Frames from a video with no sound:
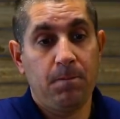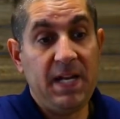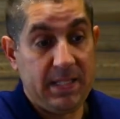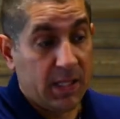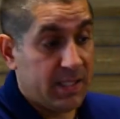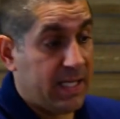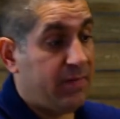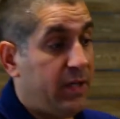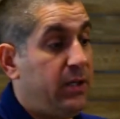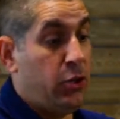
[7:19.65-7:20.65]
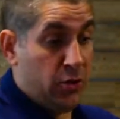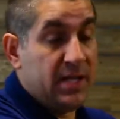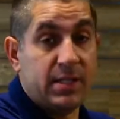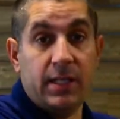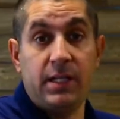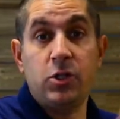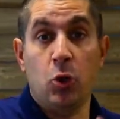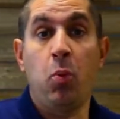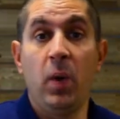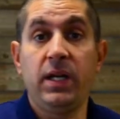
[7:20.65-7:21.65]
He does give it. There is an initial
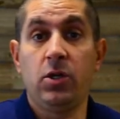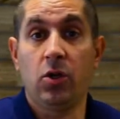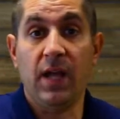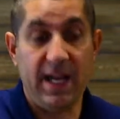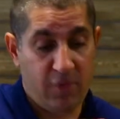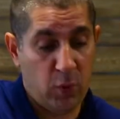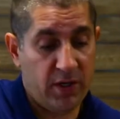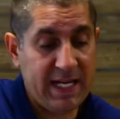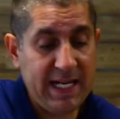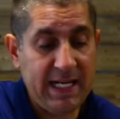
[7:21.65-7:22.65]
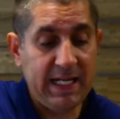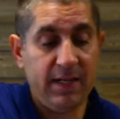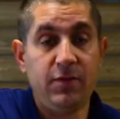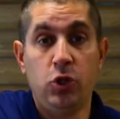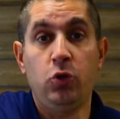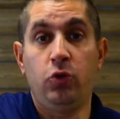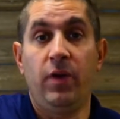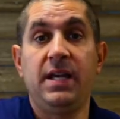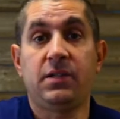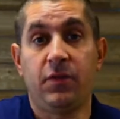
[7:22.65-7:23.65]
point in your life where He gives you
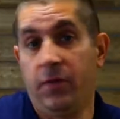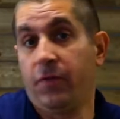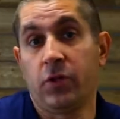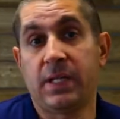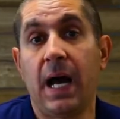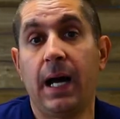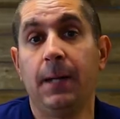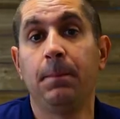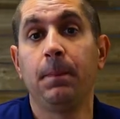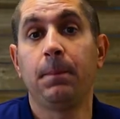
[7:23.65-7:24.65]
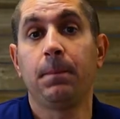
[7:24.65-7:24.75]
grace for the first time.